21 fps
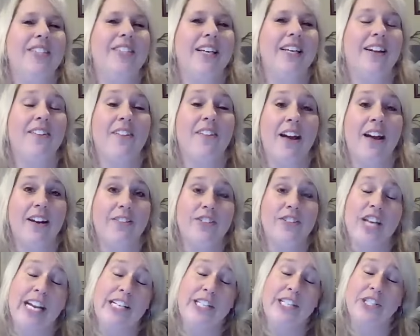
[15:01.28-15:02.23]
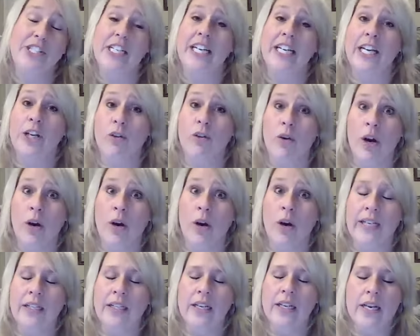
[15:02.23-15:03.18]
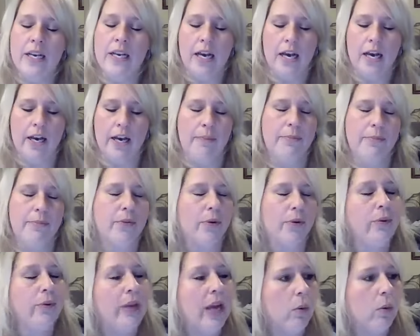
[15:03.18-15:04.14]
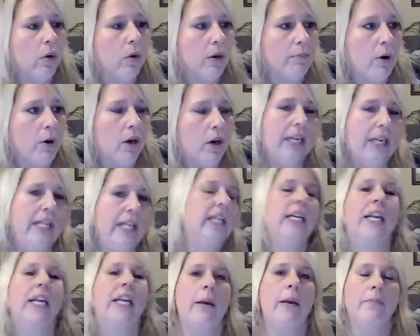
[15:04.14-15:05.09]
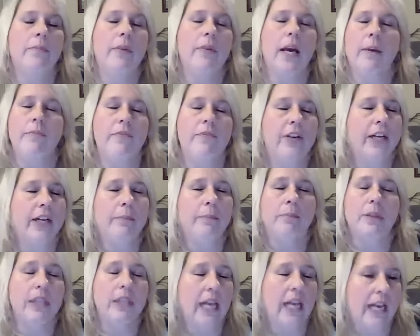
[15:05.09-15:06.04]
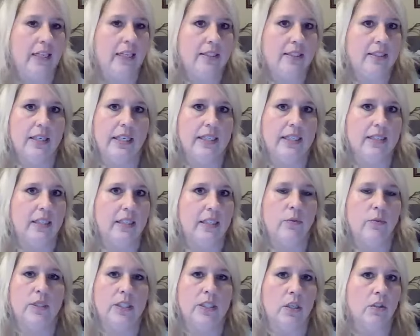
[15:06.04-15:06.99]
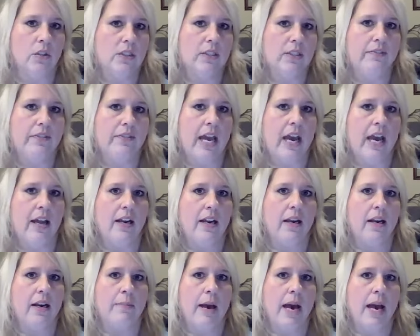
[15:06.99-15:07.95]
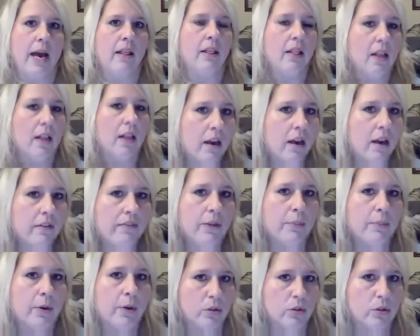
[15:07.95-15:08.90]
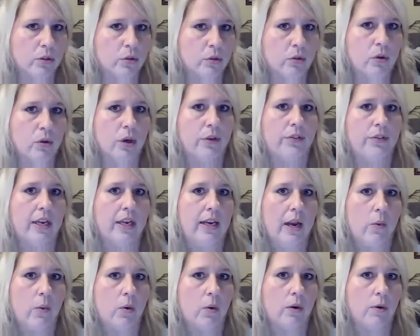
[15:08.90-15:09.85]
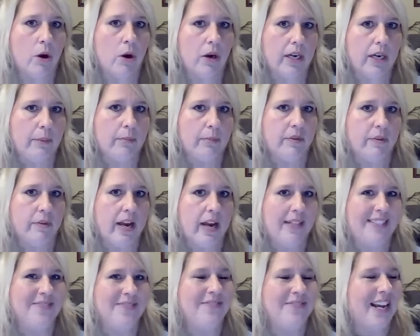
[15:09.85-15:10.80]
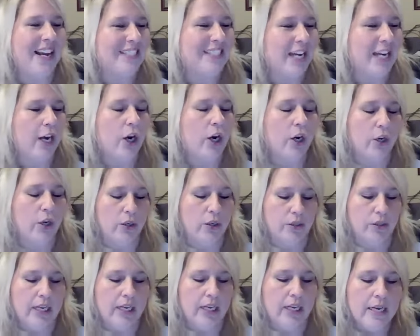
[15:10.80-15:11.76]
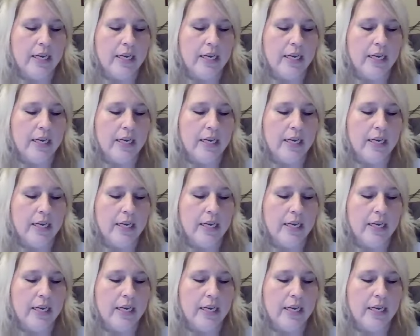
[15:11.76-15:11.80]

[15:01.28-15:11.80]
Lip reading: done a lot of changing and growing through network marketing, and I'm very blessed as a result of that. I love the personal growth that network marketing provides. In fact, I heard